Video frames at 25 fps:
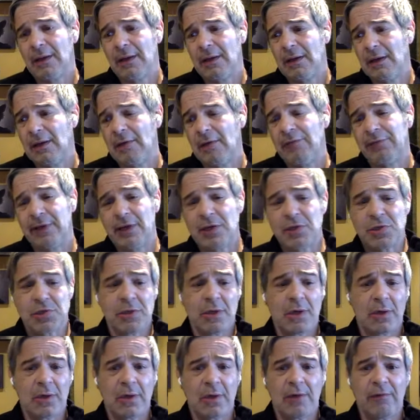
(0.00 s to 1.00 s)
in an
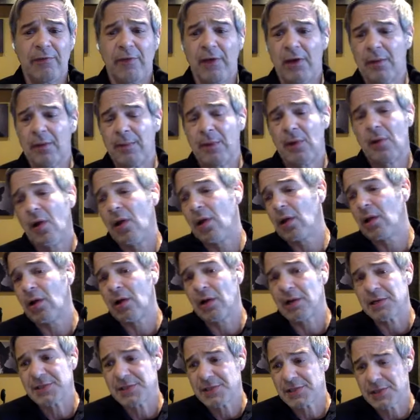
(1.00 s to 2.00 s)
inflationary environment all
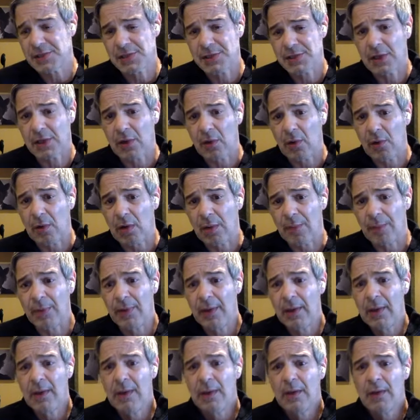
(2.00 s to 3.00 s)
costs to go up.
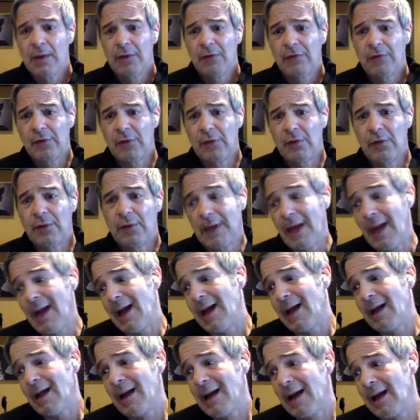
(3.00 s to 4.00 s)
So yeah,
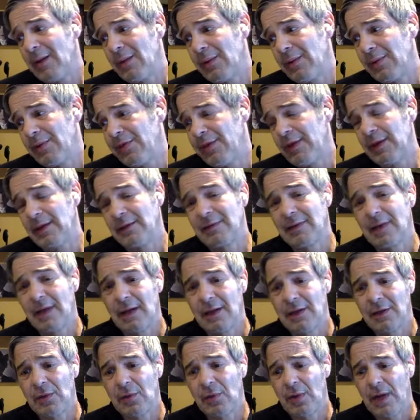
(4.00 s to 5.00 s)
I would think
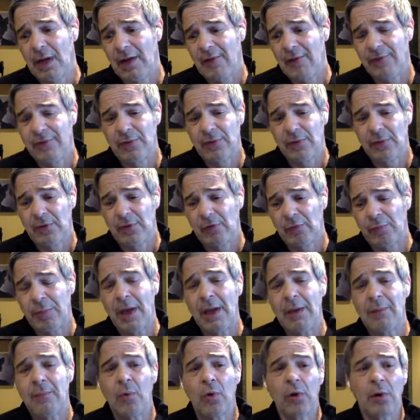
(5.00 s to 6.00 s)
that you have to
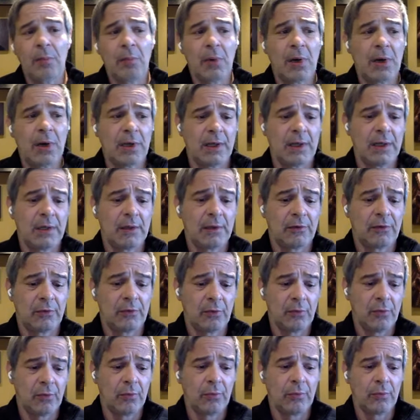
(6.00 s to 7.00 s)
expend more money
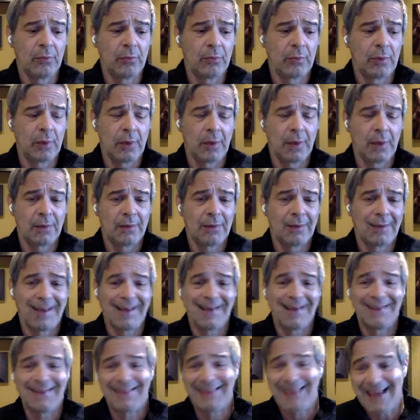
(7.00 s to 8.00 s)
to uh,
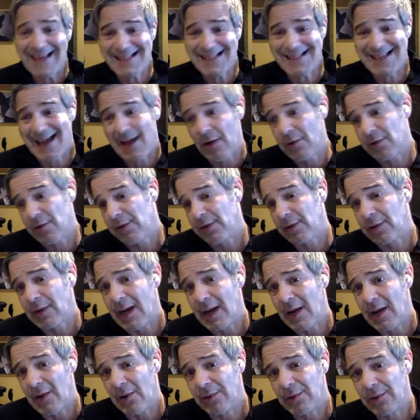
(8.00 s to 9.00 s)
get less out of the
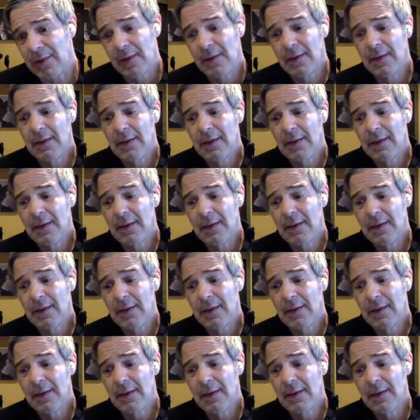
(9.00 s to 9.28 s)
ground,